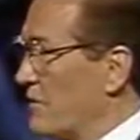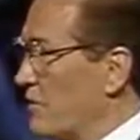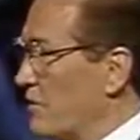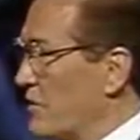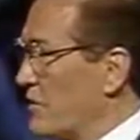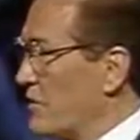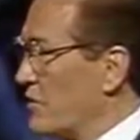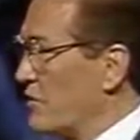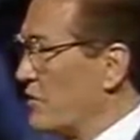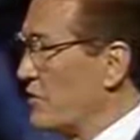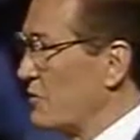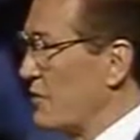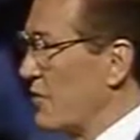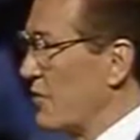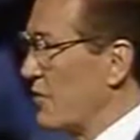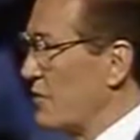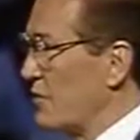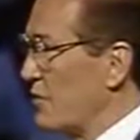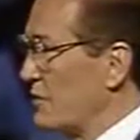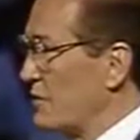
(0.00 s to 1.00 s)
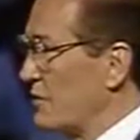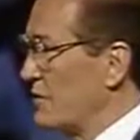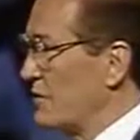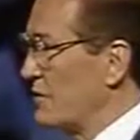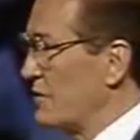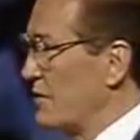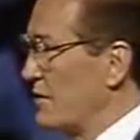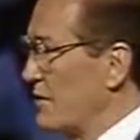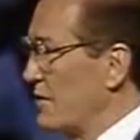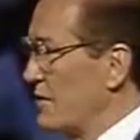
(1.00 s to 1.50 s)
in Jesus Christ.
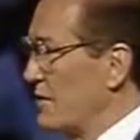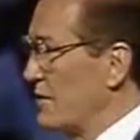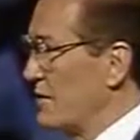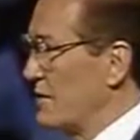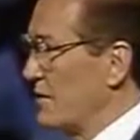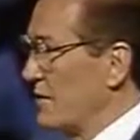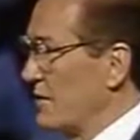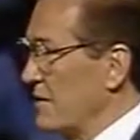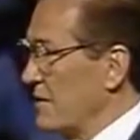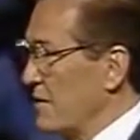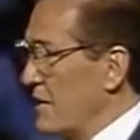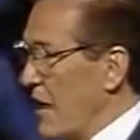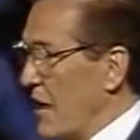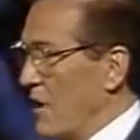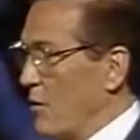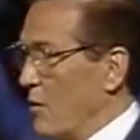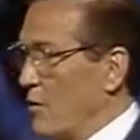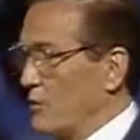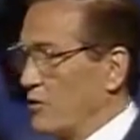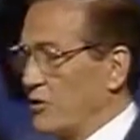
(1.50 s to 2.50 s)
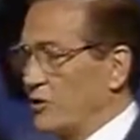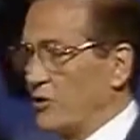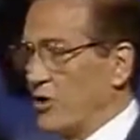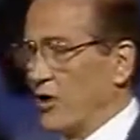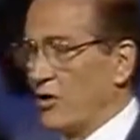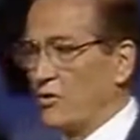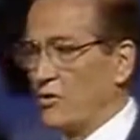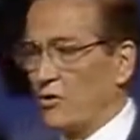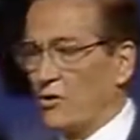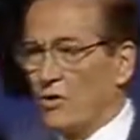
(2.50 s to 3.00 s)
And I want to
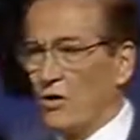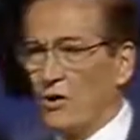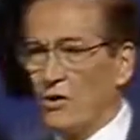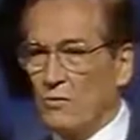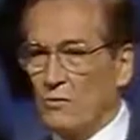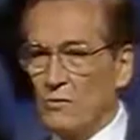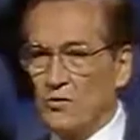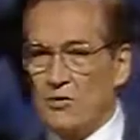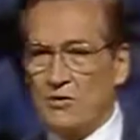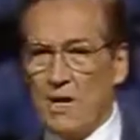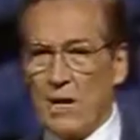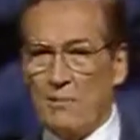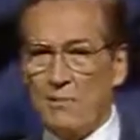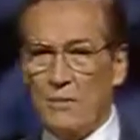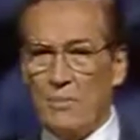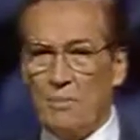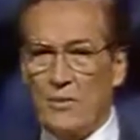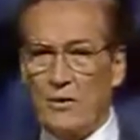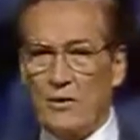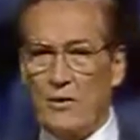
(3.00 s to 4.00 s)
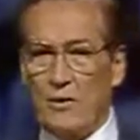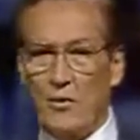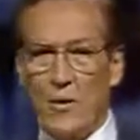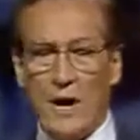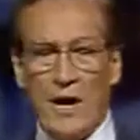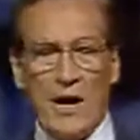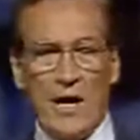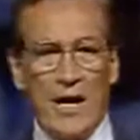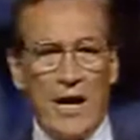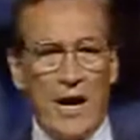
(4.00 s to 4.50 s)
tell you, along with Simon Peter,
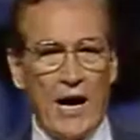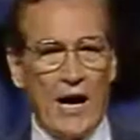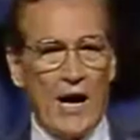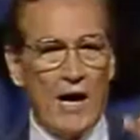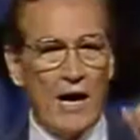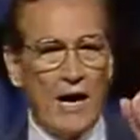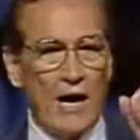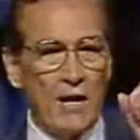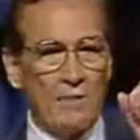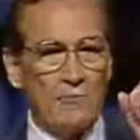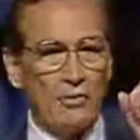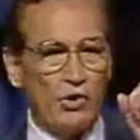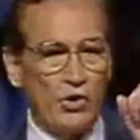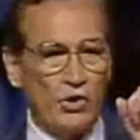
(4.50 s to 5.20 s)
why I am